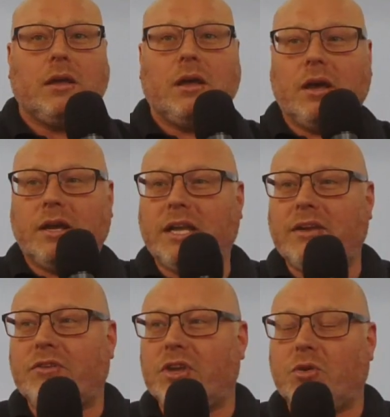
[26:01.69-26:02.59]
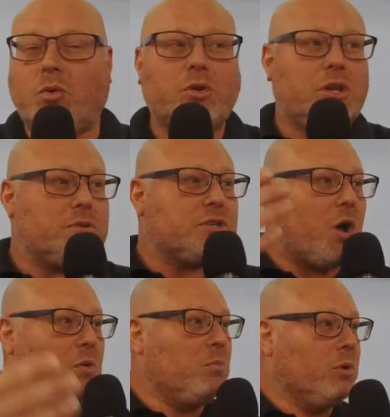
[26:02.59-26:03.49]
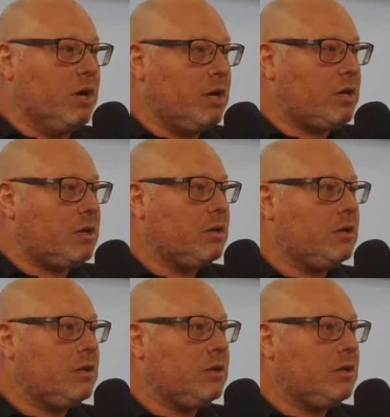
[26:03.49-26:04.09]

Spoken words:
I'm going to give all you as homework